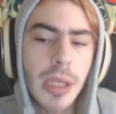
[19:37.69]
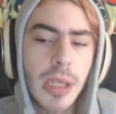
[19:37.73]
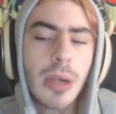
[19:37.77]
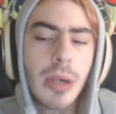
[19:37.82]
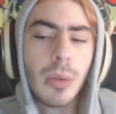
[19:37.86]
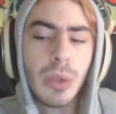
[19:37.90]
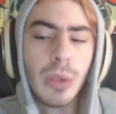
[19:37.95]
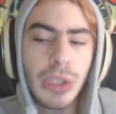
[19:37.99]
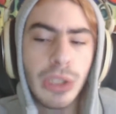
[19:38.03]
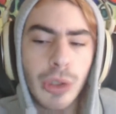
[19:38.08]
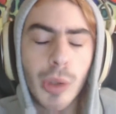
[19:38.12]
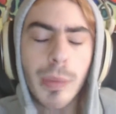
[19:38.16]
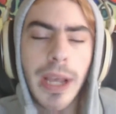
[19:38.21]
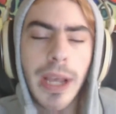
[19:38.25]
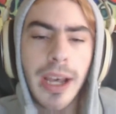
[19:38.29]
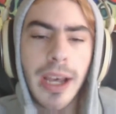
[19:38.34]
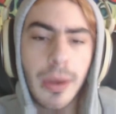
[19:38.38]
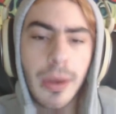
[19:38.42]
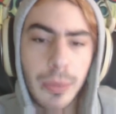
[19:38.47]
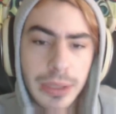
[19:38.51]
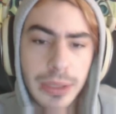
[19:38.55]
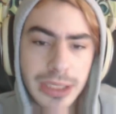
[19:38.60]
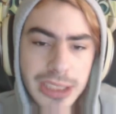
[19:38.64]
we knew about
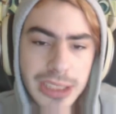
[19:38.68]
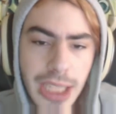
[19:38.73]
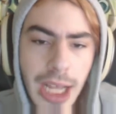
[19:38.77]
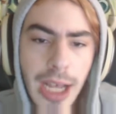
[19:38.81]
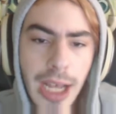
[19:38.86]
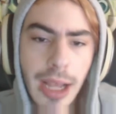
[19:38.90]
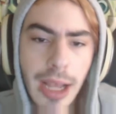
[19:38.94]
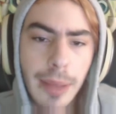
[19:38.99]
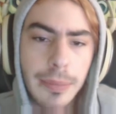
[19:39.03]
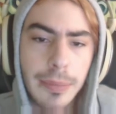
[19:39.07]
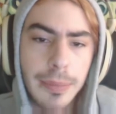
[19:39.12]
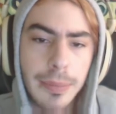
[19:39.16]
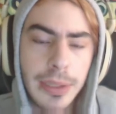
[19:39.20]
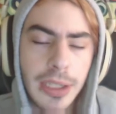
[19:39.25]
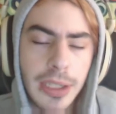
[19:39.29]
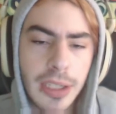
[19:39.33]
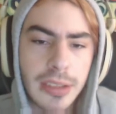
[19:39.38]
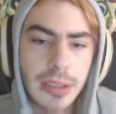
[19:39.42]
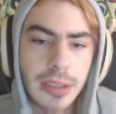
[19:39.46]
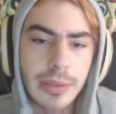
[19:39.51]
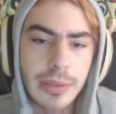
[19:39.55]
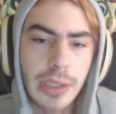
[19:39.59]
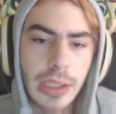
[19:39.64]
and we stopped
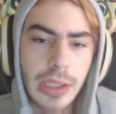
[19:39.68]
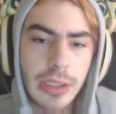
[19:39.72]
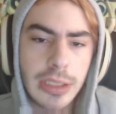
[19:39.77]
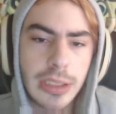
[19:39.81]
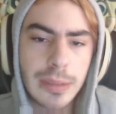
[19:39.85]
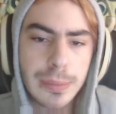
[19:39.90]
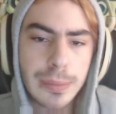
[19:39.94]
because of all these